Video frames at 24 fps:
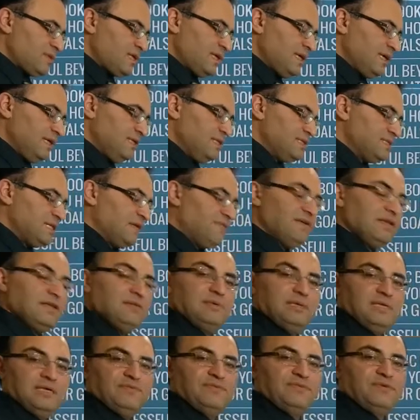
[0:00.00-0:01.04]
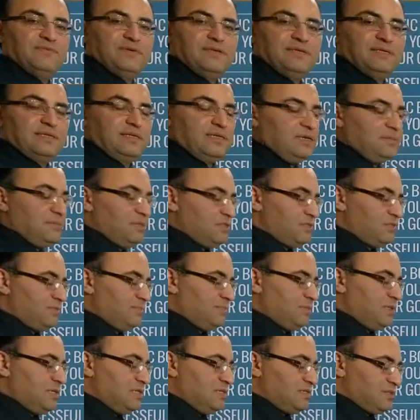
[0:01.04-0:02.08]
and it's available everywhere in Amazon,
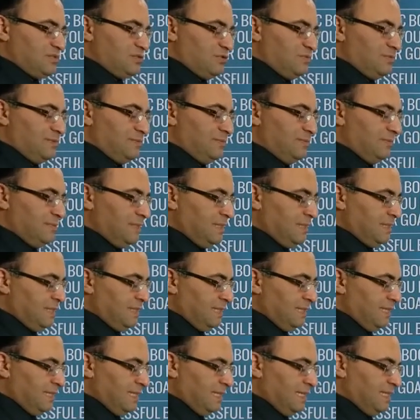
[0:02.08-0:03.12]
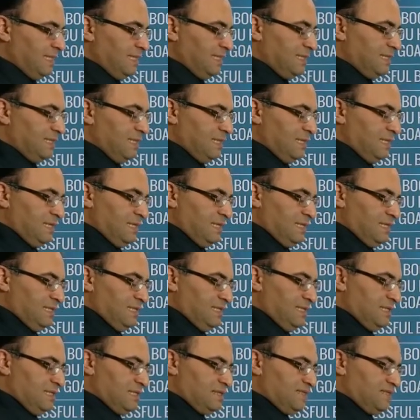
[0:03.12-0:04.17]
Barnes & Noble. And
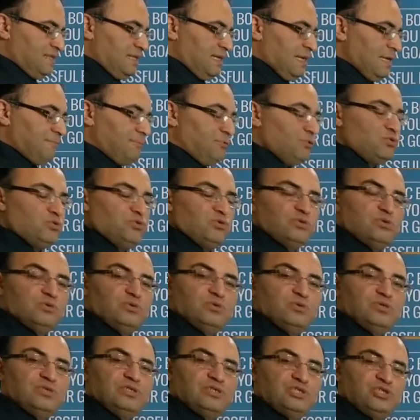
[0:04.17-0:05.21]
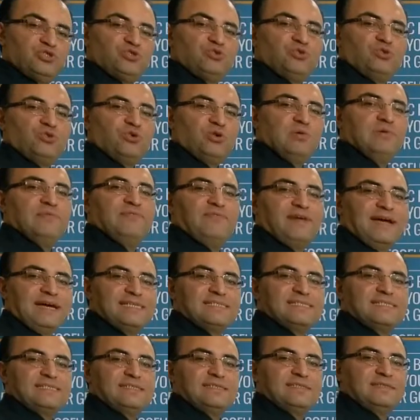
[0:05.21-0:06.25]
this will help you to reach your goal
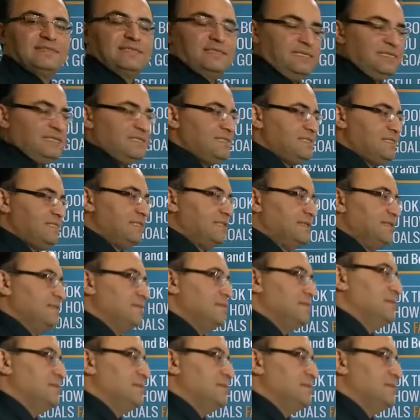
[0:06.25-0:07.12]
faster and easier.